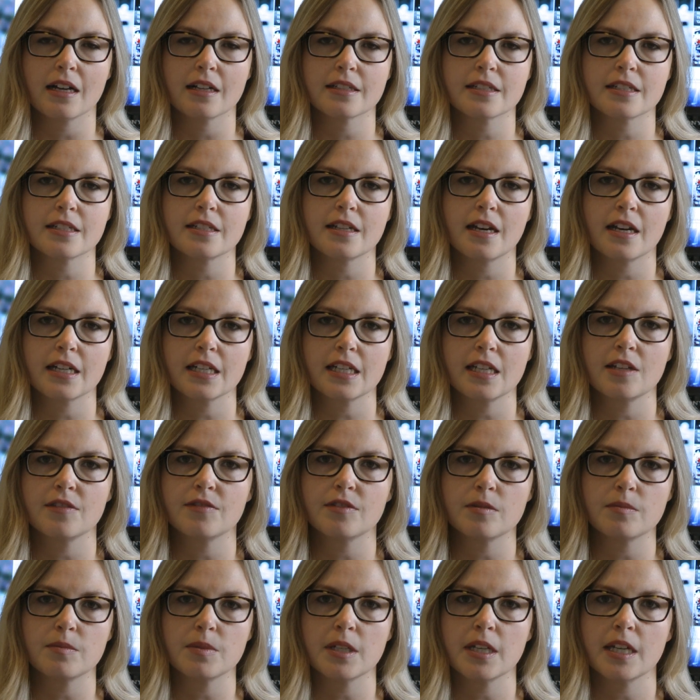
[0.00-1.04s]
to not
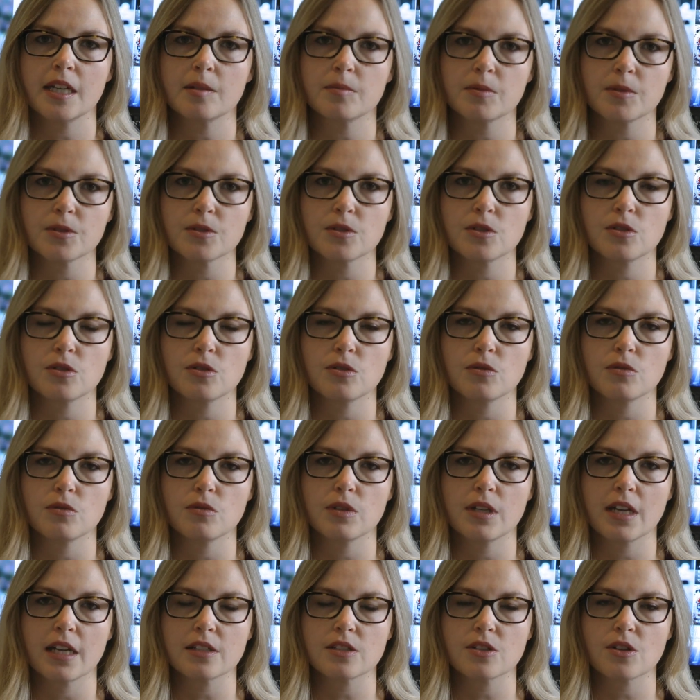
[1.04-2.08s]
even be able to
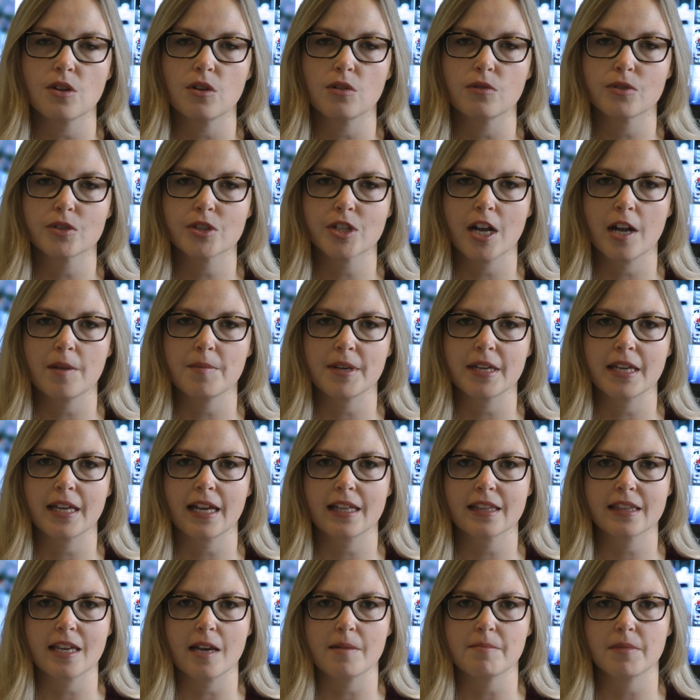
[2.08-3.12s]
get to overtime and
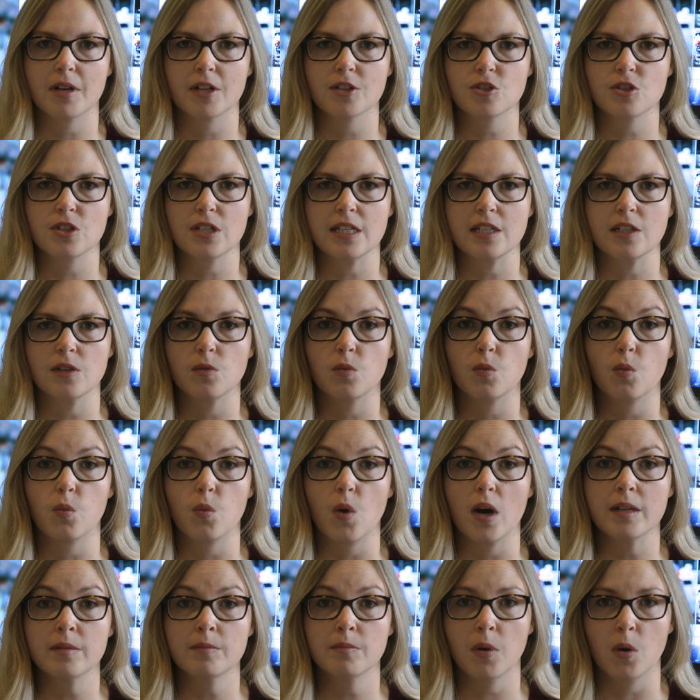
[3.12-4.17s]
get that much needed
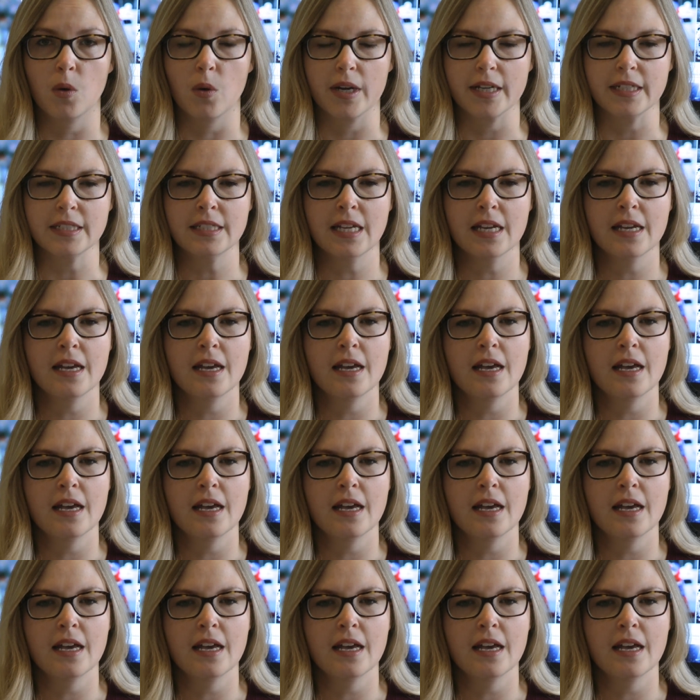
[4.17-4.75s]
1 point.